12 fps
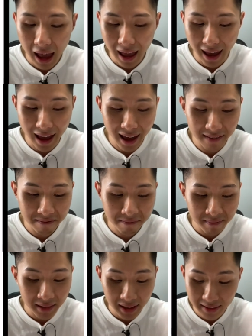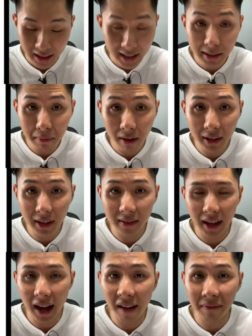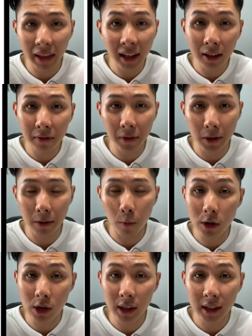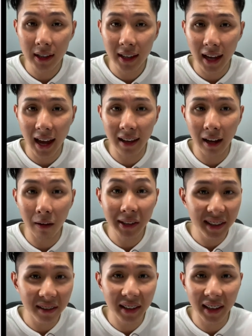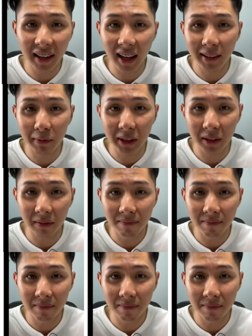And that's about it. Thank you for watching, and I'll see you in the next video.